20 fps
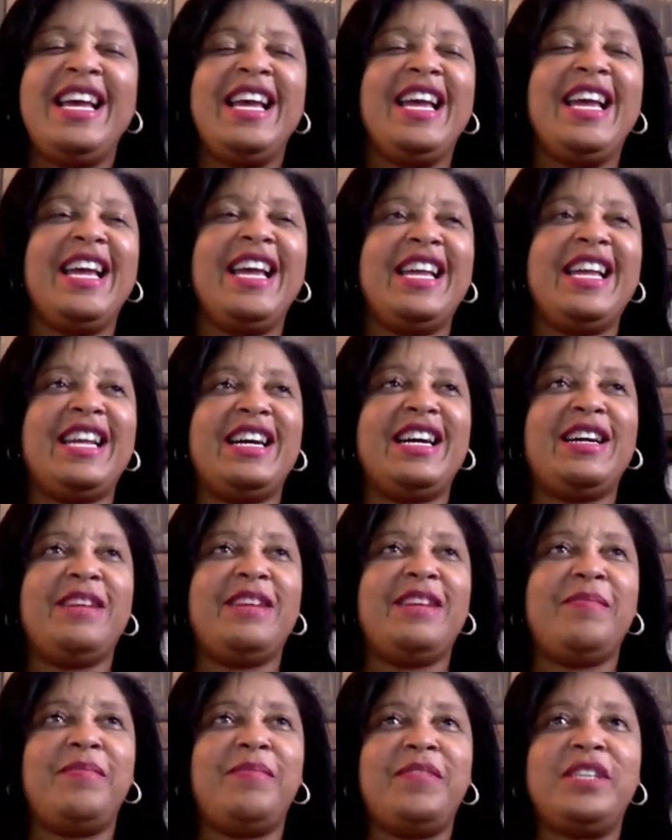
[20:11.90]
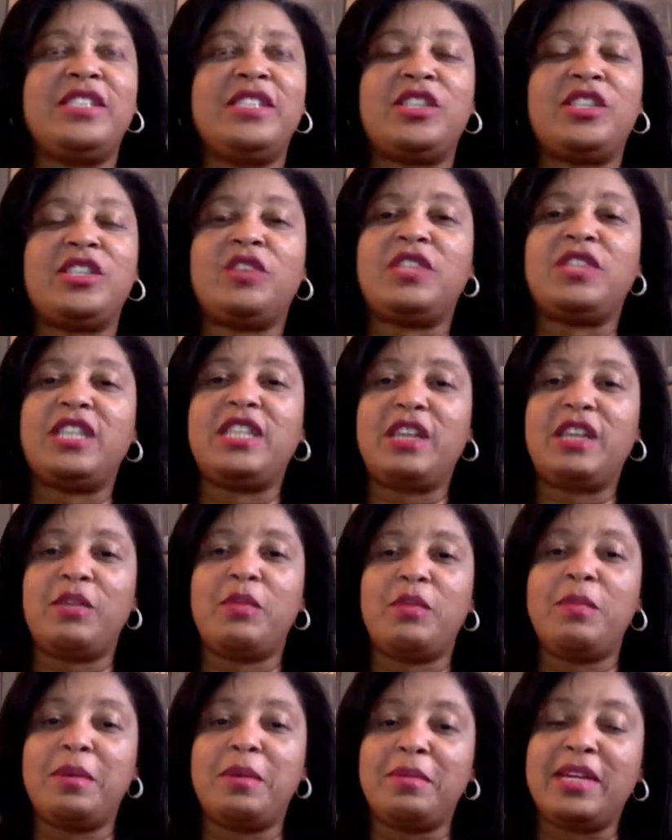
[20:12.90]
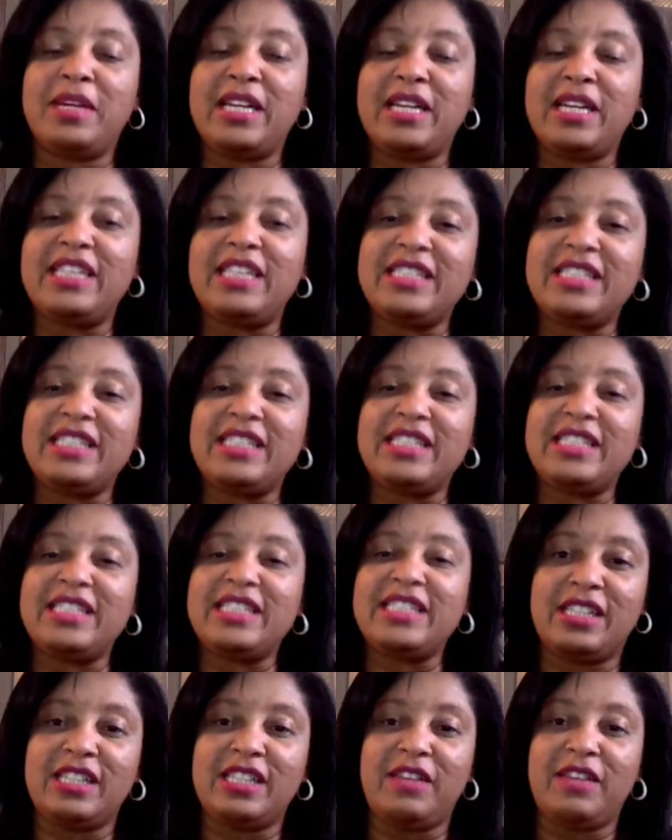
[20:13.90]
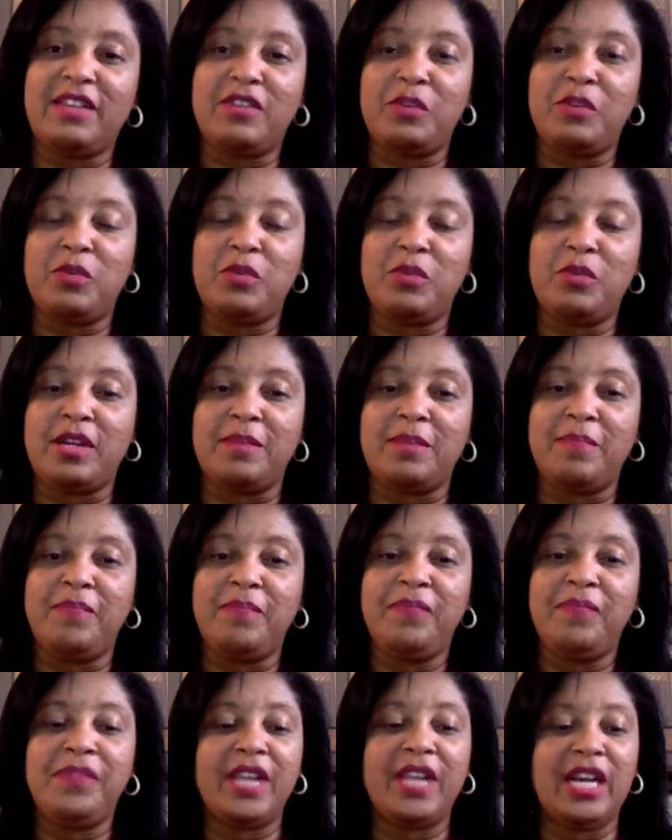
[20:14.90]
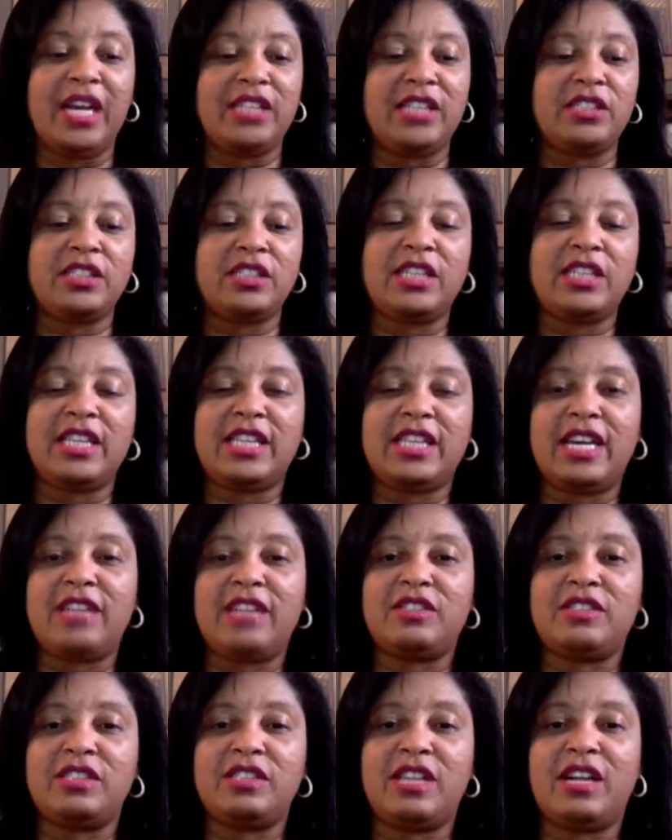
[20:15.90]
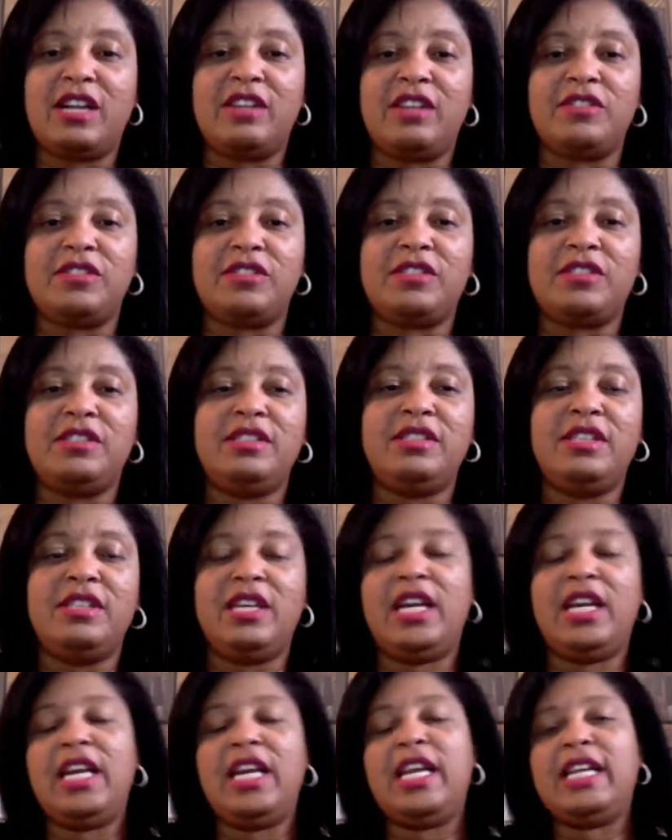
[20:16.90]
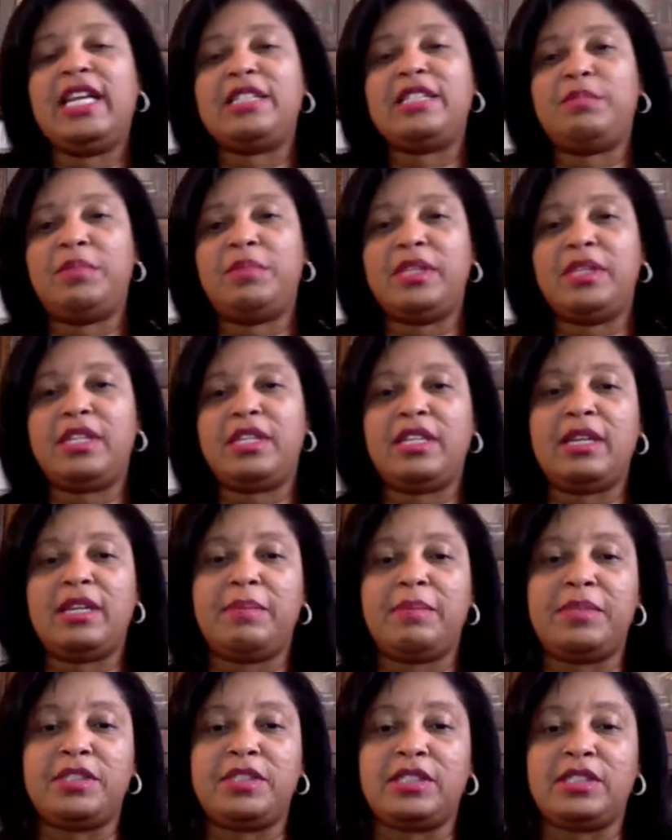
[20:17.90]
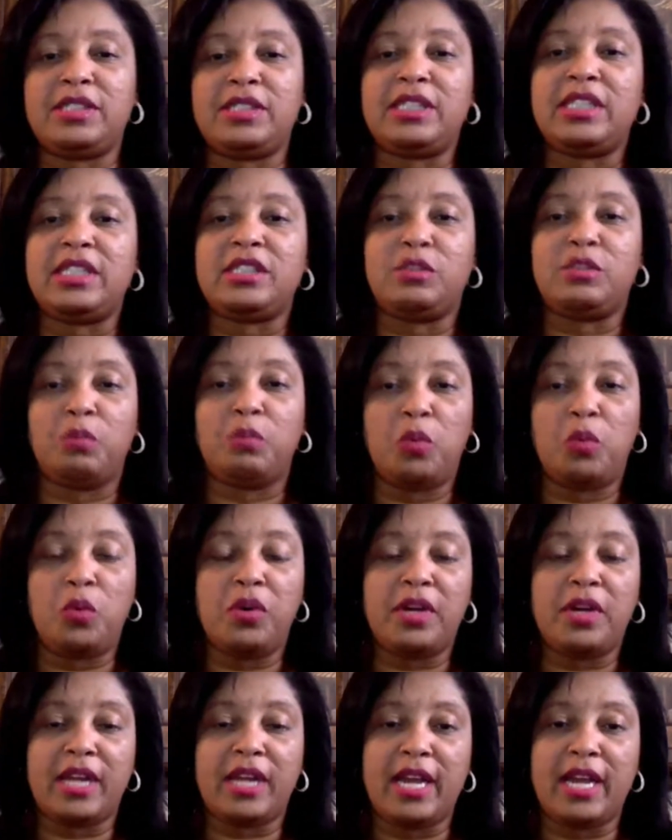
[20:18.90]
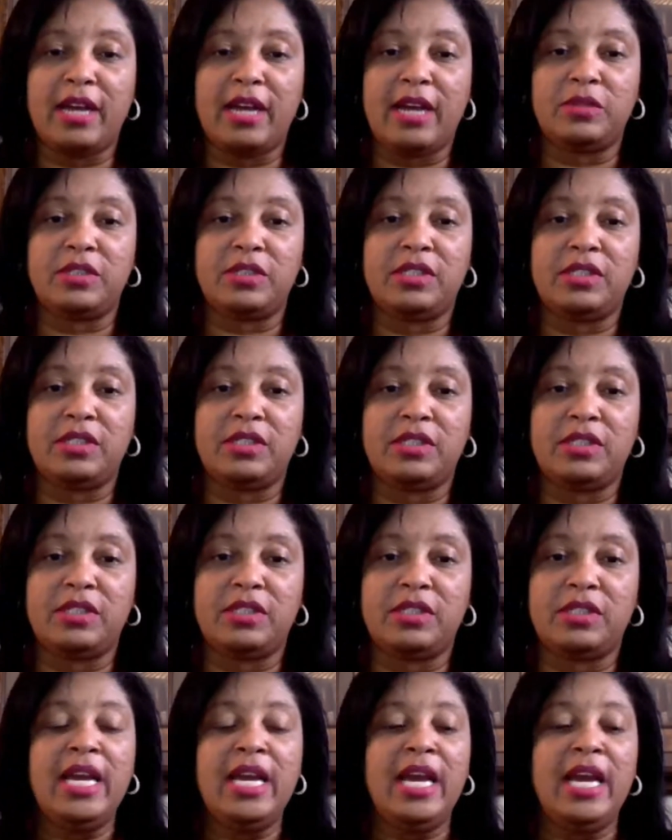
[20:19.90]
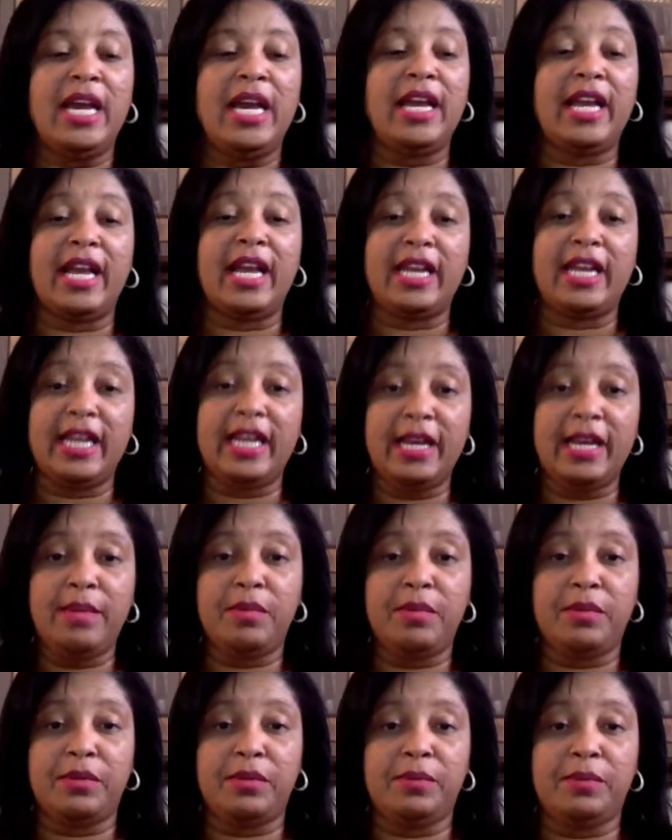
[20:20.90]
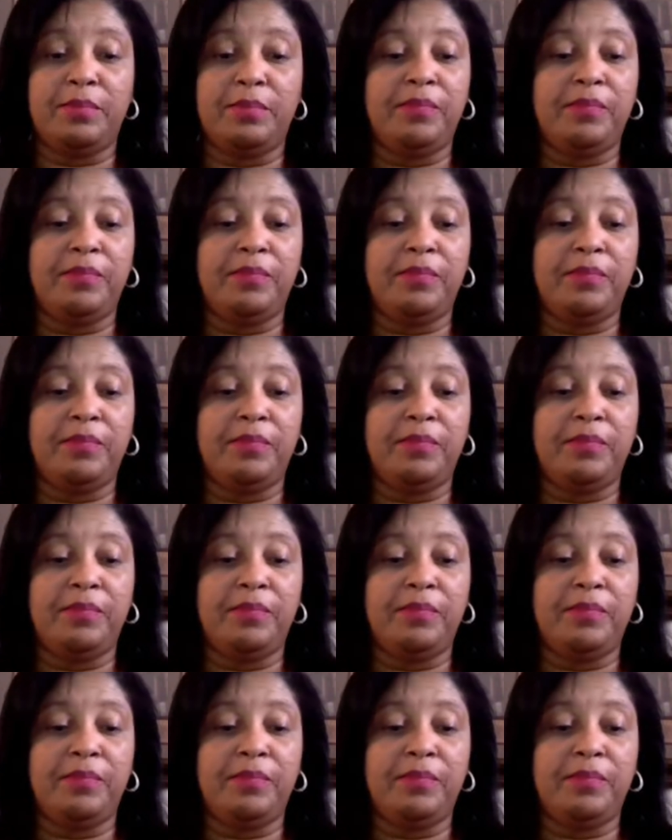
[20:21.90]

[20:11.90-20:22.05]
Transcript: And so then I remember Ecclesiastes 11:1. I took $1,000 and I split it up into 6 more accounts, and I labeled them.